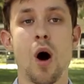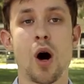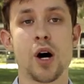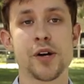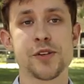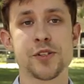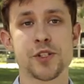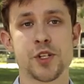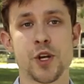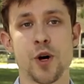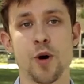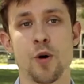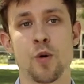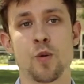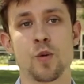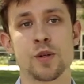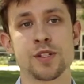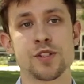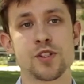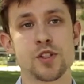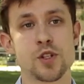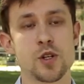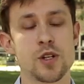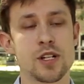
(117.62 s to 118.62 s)
Also,
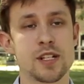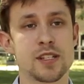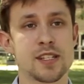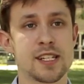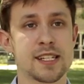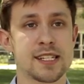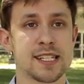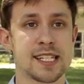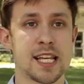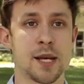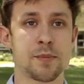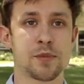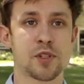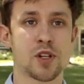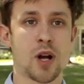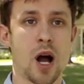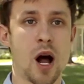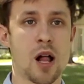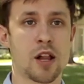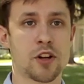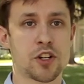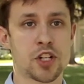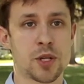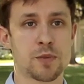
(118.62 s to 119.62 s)
when students accept
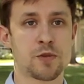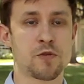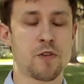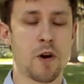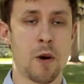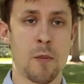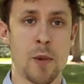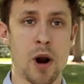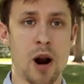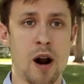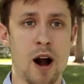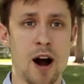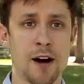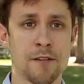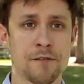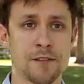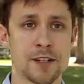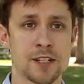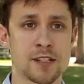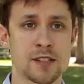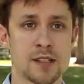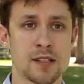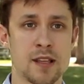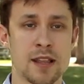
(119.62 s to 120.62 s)
scholarships from our
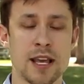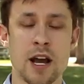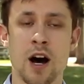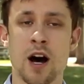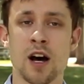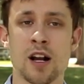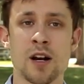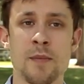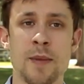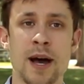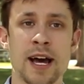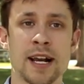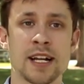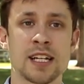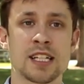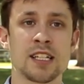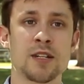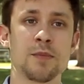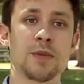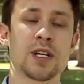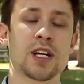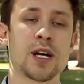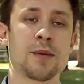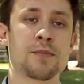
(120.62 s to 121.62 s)
office, they
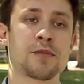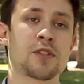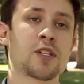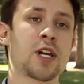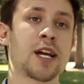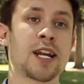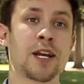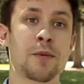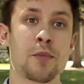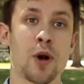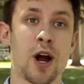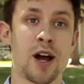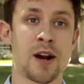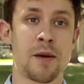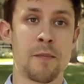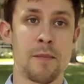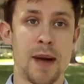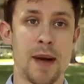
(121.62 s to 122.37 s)
automatically become study abroad